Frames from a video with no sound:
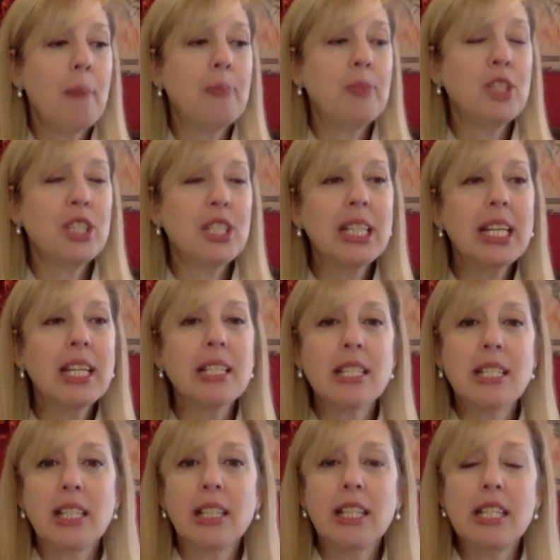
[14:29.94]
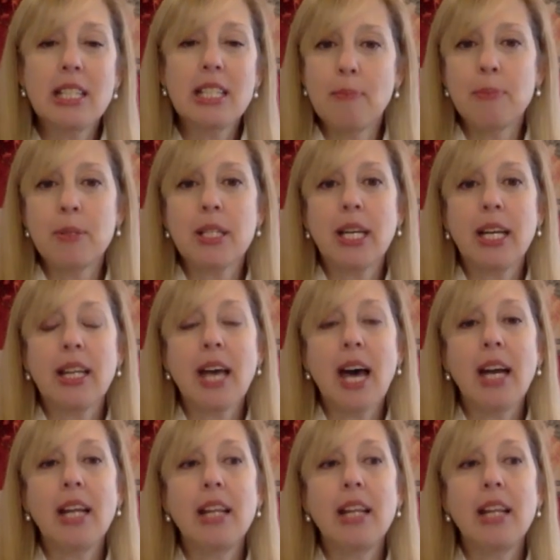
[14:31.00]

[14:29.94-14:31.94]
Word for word: just little silly tips like that.